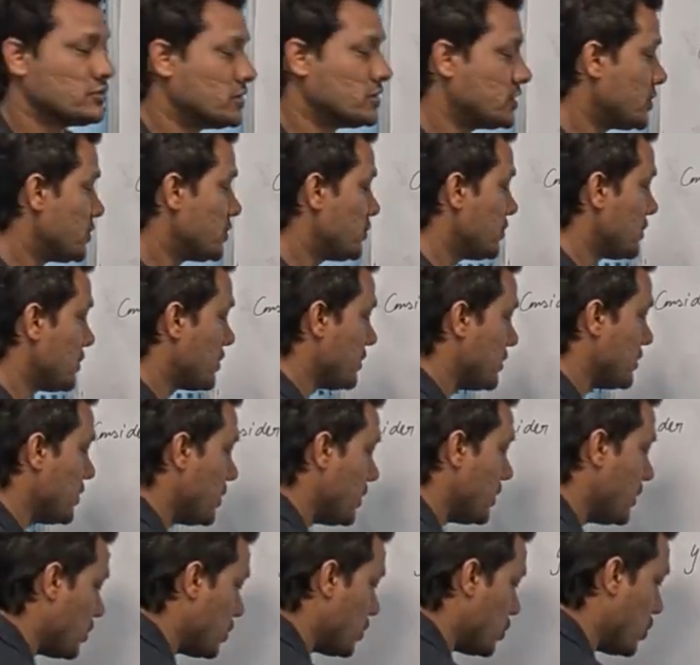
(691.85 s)
So this is your
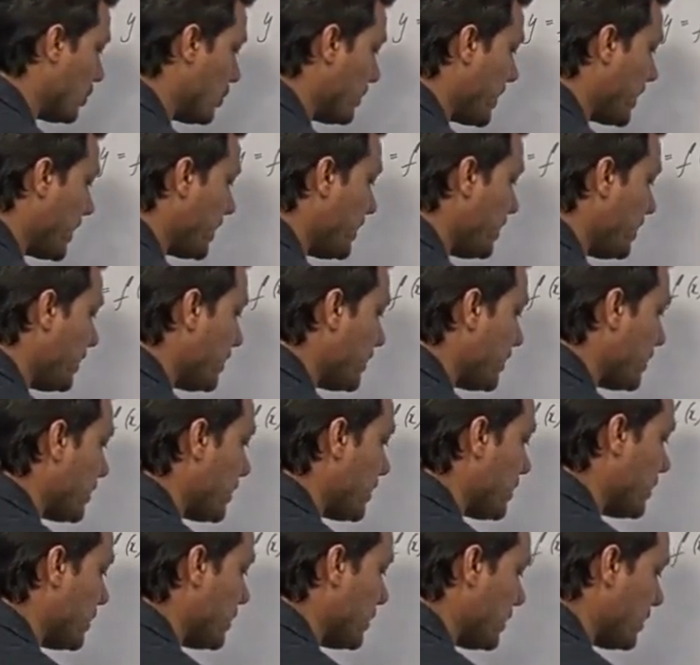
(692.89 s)
domain
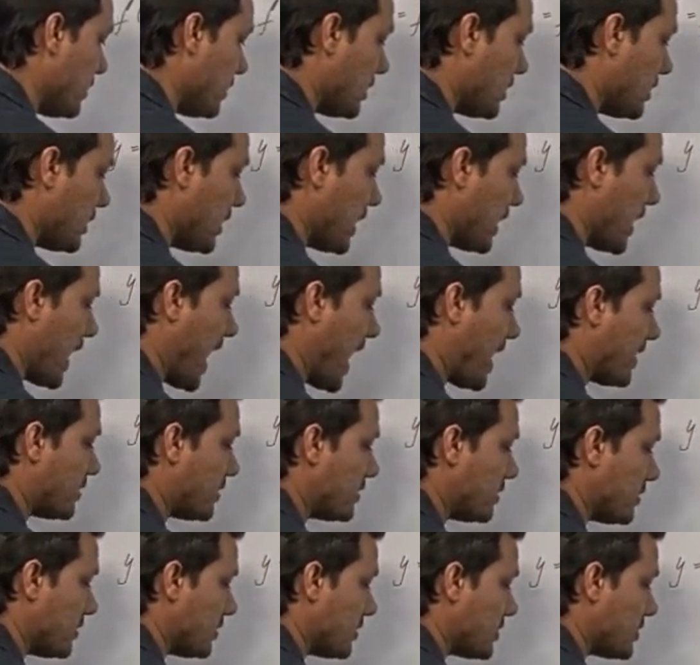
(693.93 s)
and